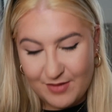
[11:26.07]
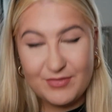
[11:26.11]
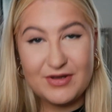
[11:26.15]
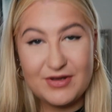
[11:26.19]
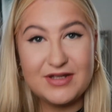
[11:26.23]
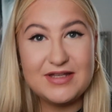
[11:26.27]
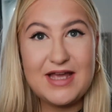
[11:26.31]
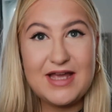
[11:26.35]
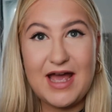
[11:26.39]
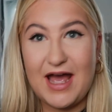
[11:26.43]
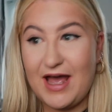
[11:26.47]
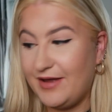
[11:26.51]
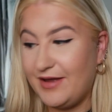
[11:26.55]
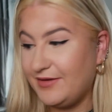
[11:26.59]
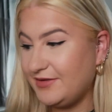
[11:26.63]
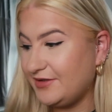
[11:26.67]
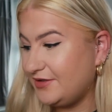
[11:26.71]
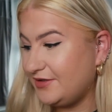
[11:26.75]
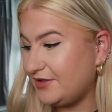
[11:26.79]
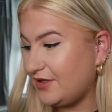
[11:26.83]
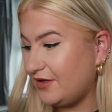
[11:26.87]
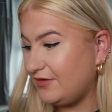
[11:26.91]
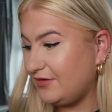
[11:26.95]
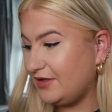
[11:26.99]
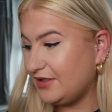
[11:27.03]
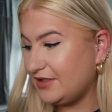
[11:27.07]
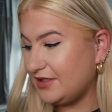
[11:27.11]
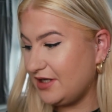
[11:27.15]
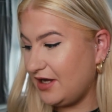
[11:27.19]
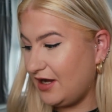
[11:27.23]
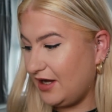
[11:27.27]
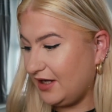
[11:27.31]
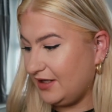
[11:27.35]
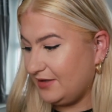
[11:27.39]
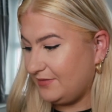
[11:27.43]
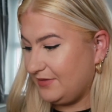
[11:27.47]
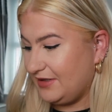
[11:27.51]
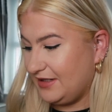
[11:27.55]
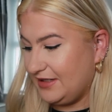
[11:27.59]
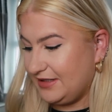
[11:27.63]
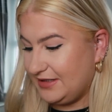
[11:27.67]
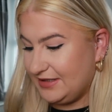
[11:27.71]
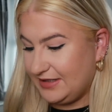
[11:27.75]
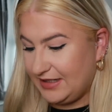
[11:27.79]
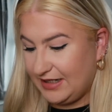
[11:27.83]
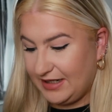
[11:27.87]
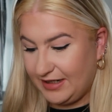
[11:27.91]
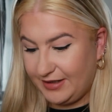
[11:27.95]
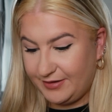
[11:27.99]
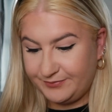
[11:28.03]
But yeah, so the time
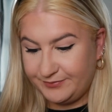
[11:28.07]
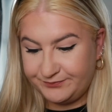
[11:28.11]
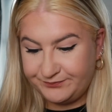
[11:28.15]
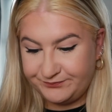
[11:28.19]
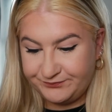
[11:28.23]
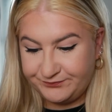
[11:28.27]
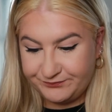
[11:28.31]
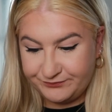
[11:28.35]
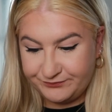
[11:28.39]
is now,